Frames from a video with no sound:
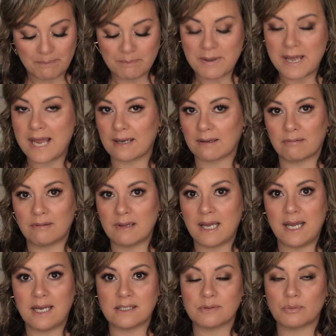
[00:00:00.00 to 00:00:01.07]
back
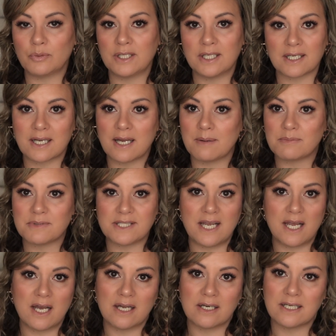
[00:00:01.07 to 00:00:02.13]
that when it comes
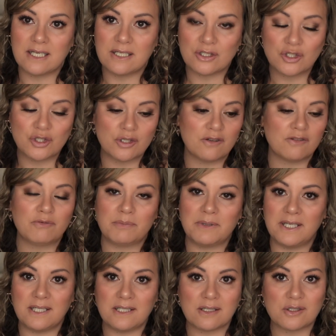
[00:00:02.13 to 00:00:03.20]
out. It should have
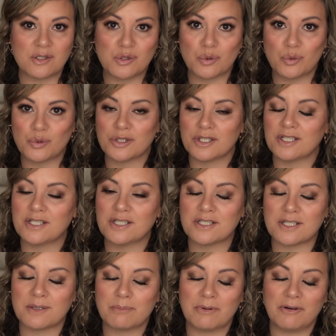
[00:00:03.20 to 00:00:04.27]
been sorted
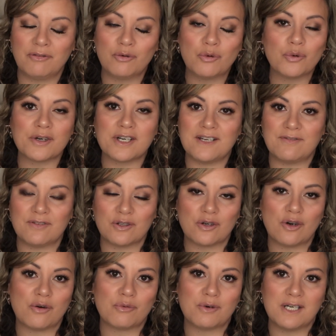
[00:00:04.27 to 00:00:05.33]
before it even
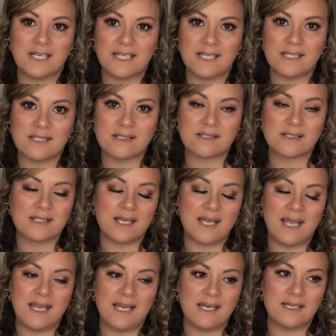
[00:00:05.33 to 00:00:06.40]
got released,
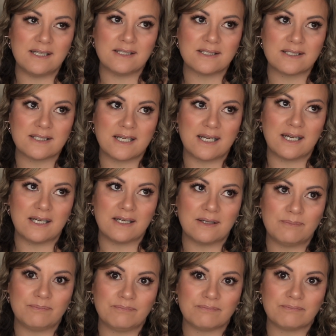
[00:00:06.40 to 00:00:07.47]
and
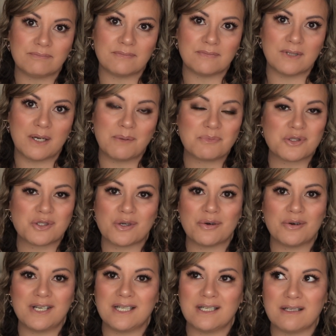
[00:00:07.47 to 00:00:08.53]
I'm
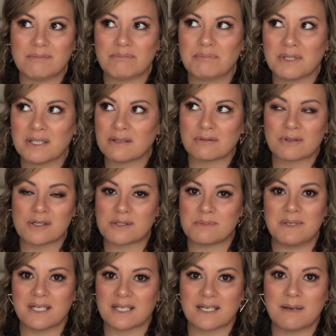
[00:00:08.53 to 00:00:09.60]
sorry, big
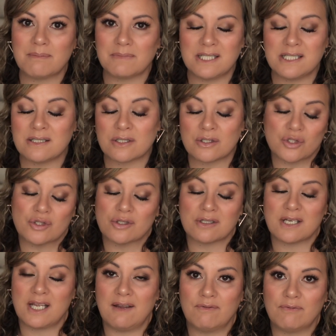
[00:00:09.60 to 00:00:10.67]
cosmetic companies just
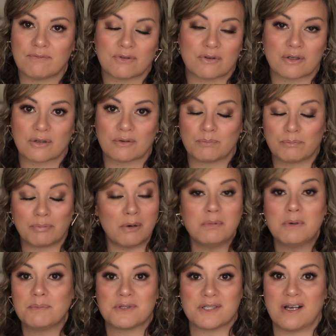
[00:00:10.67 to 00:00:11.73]
shouldn't have
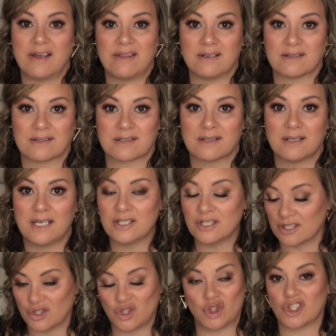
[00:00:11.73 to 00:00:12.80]
problems like this. It
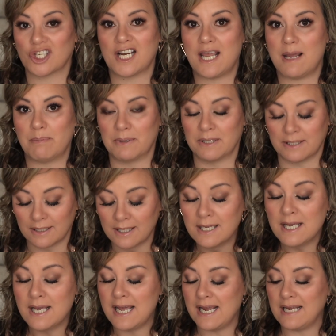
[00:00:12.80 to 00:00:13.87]
just shouldn't happen.
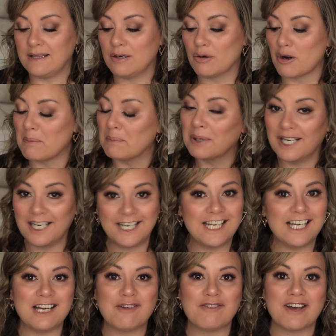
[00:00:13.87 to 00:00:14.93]
And there are
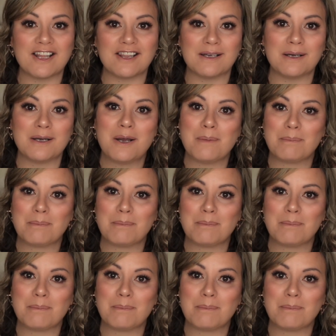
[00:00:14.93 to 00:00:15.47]
plenty of other